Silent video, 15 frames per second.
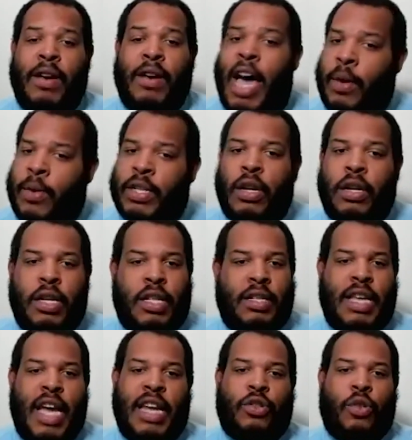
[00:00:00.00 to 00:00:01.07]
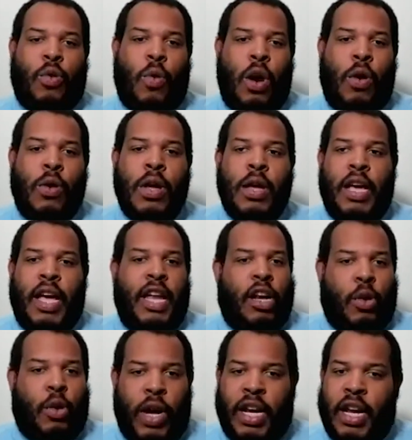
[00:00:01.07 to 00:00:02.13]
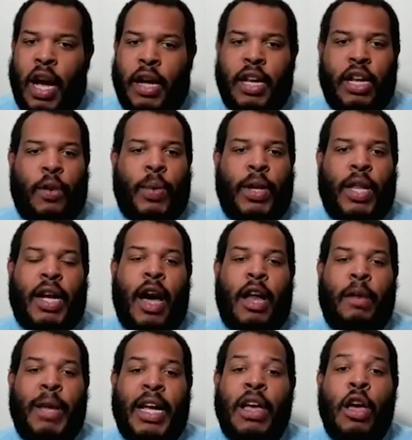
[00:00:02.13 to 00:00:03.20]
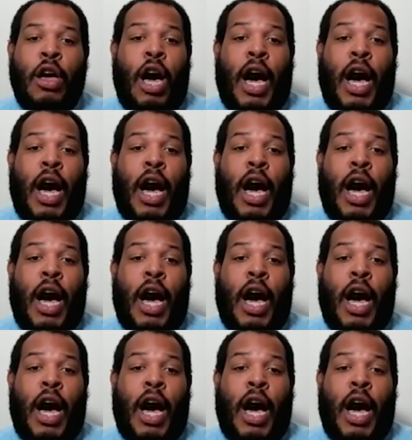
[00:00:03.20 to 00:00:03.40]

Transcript: Not a return to the status quo in an unequal economy,